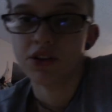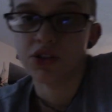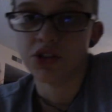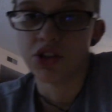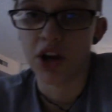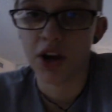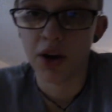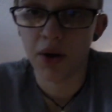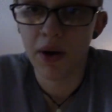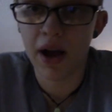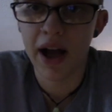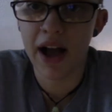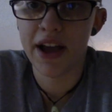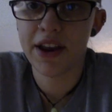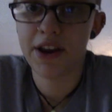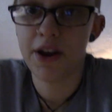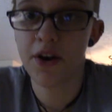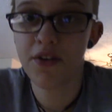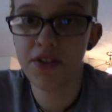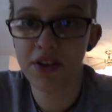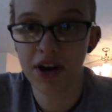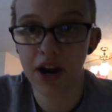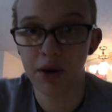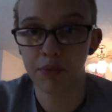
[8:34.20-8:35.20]
So I
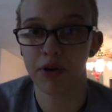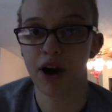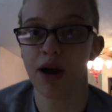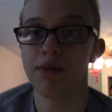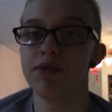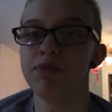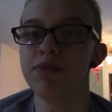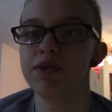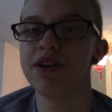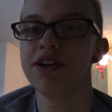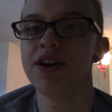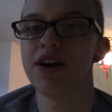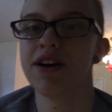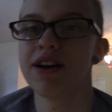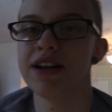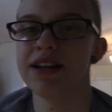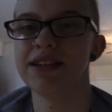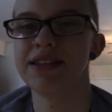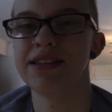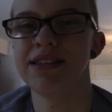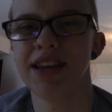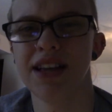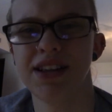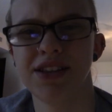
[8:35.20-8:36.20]
know that I probably already
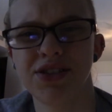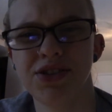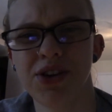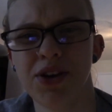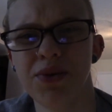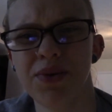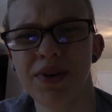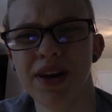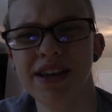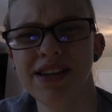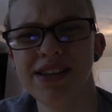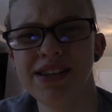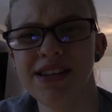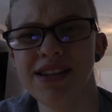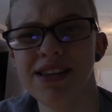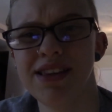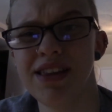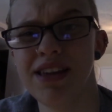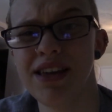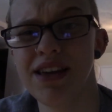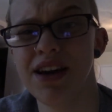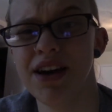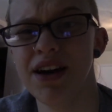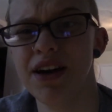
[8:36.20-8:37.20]
said so when I did
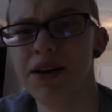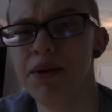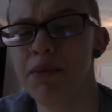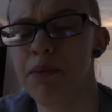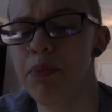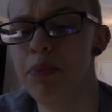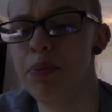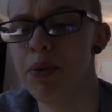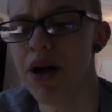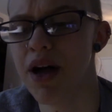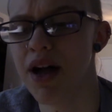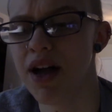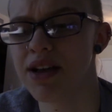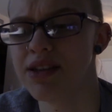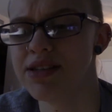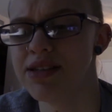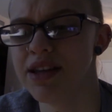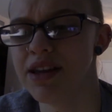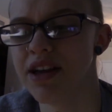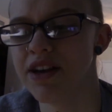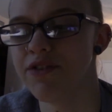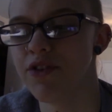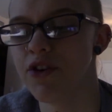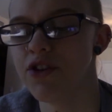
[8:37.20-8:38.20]
the
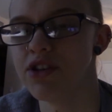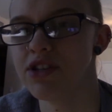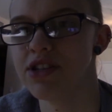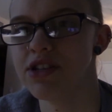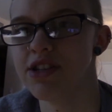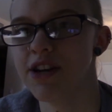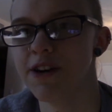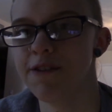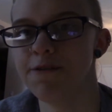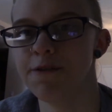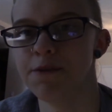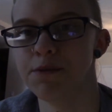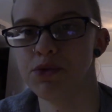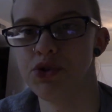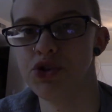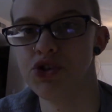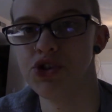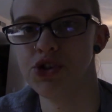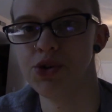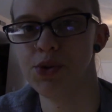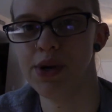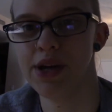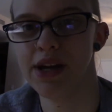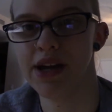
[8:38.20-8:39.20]
unboxing of all the stuff from
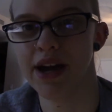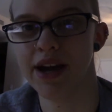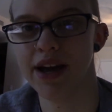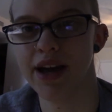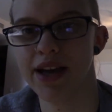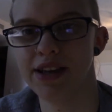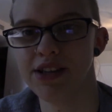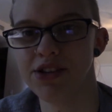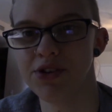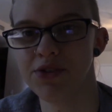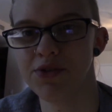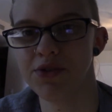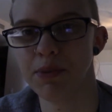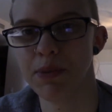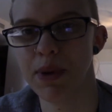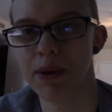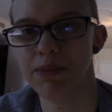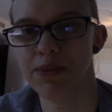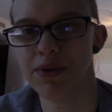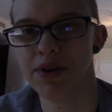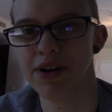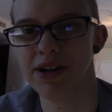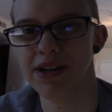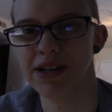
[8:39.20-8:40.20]
Chewy. I don't
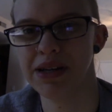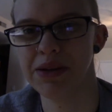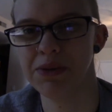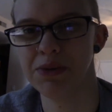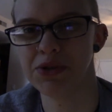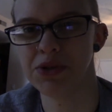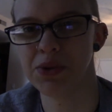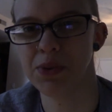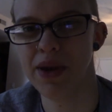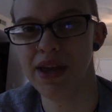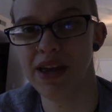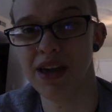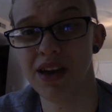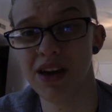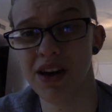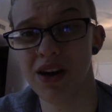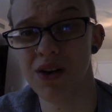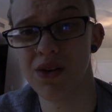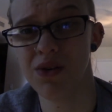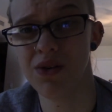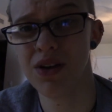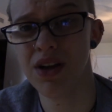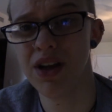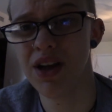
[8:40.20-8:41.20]
remember, it was a week
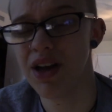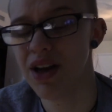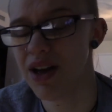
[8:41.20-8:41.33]
ago.